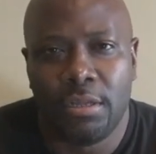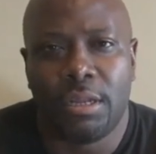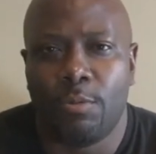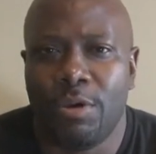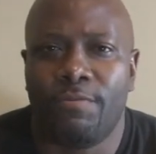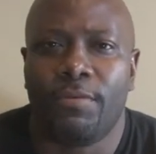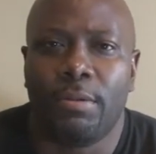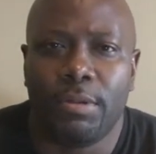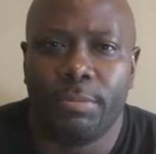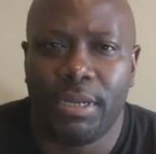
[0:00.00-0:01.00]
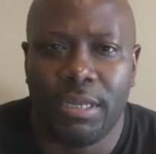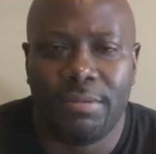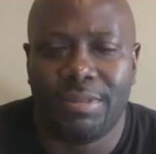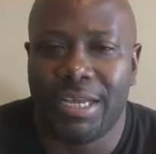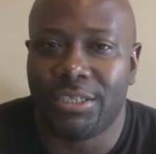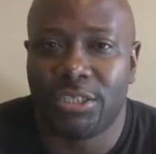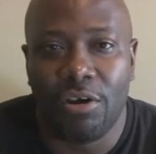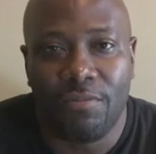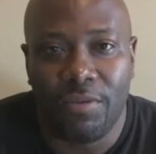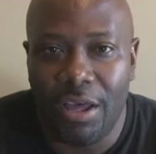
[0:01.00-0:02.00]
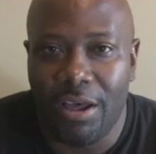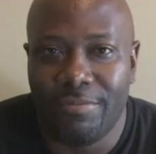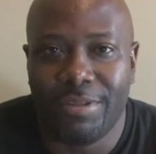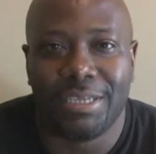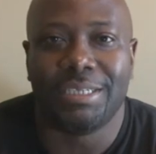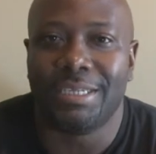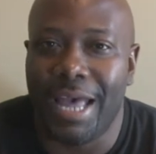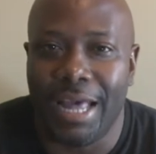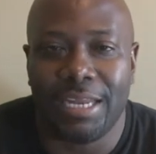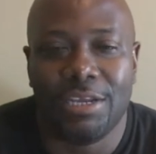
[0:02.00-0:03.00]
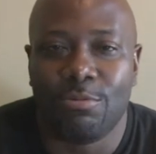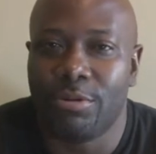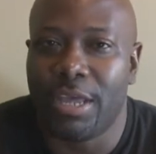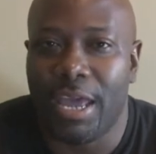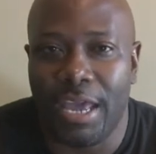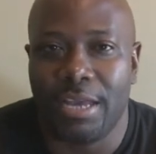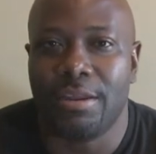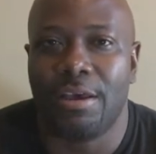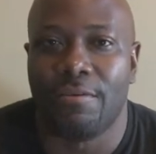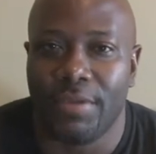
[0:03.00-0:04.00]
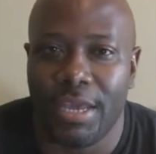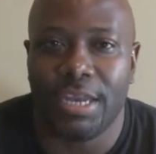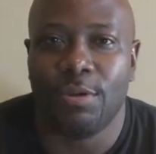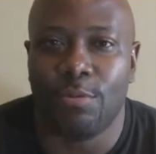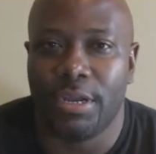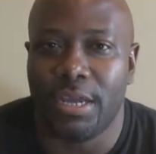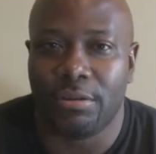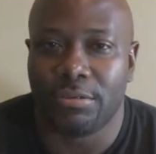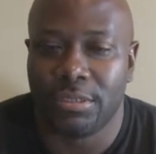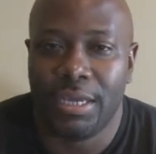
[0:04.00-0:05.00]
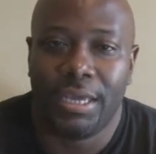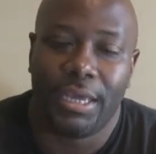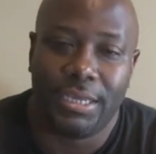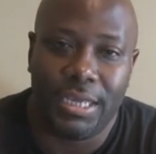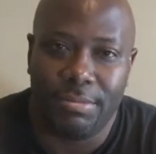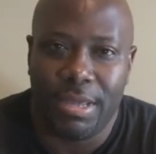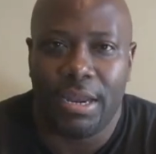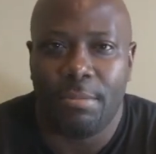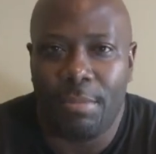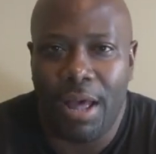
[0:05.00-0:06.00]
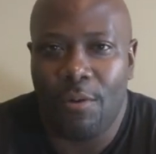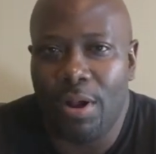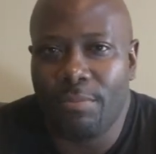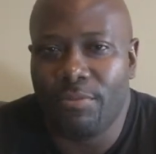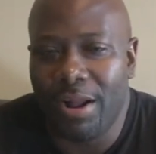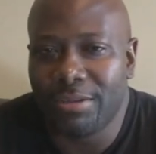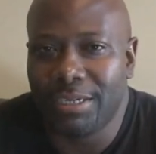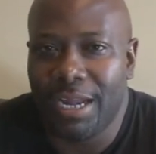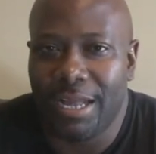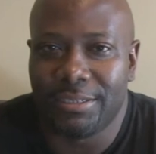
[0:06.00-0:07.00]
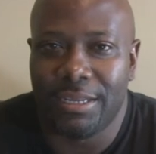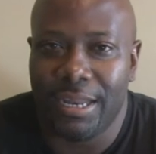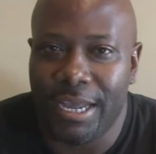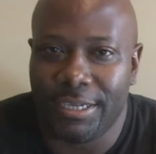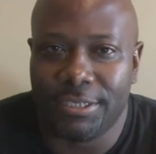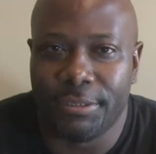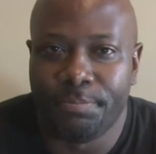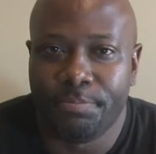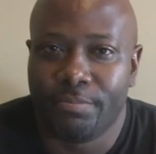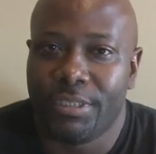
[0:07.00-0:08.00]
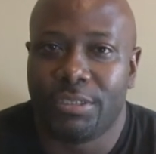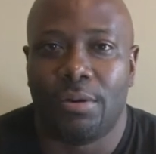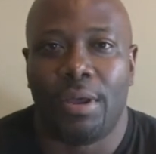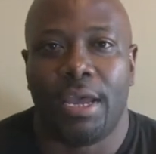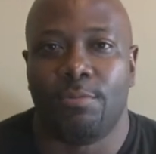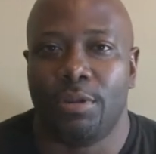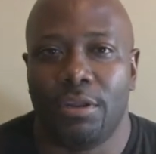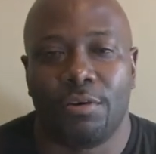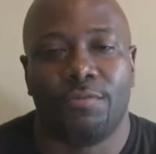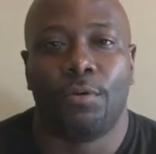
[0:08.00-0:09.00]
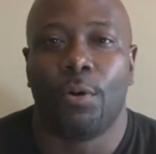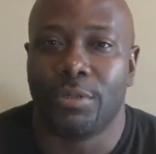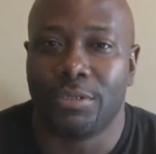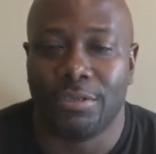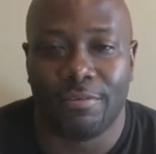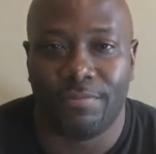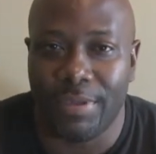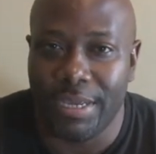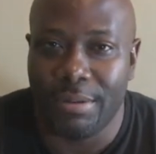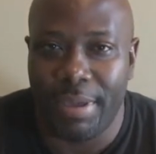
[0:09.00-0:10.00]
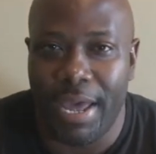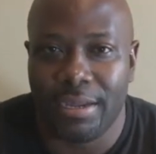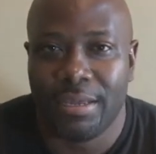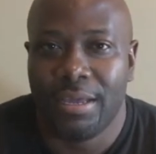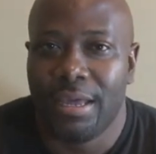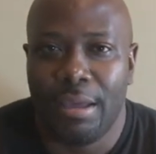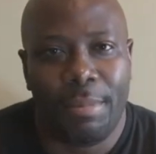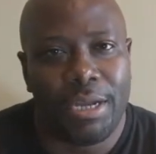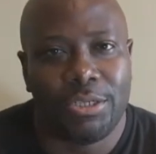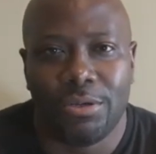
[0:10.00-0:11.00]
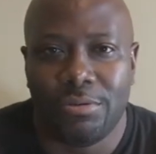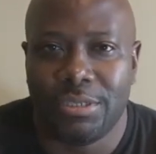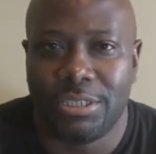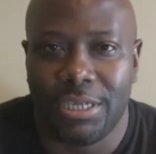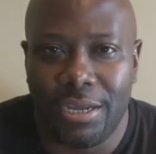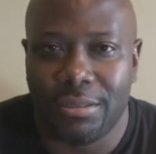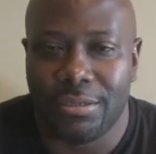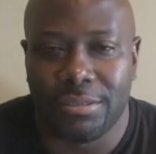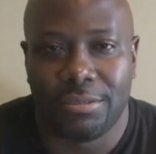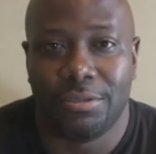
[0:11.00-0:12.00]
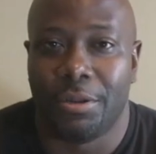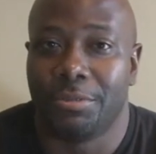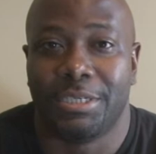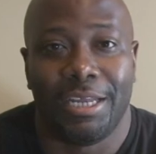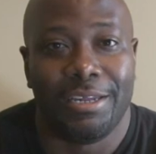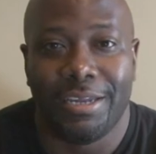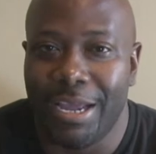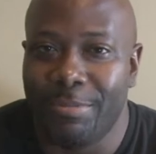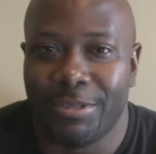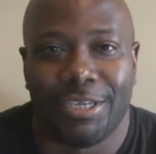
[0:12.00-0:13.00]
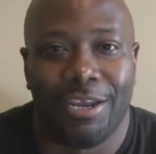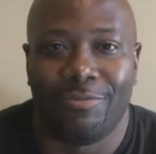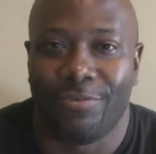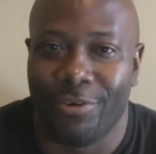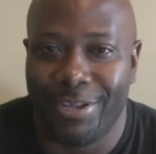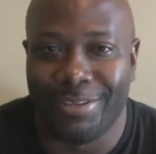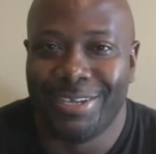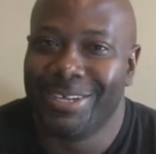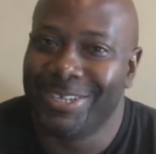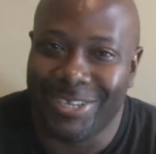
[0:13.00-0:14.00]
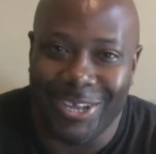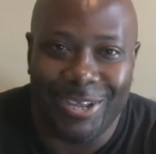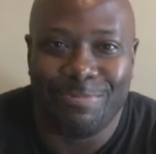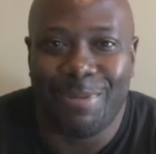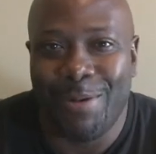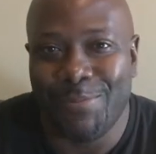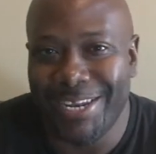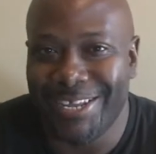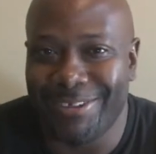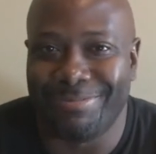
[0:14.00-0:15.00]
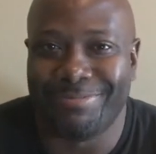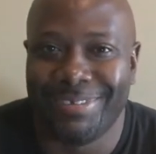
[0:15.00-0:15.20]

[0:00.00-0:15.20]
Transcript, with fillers: Now, we firmly believe that self love does not equal the hate of anyone else. And keep that in mind while browsing our selection. So hey, we look forward to your feedback and make sure you share this. You know, tell a neighbor, tell a friend, tell your mom and them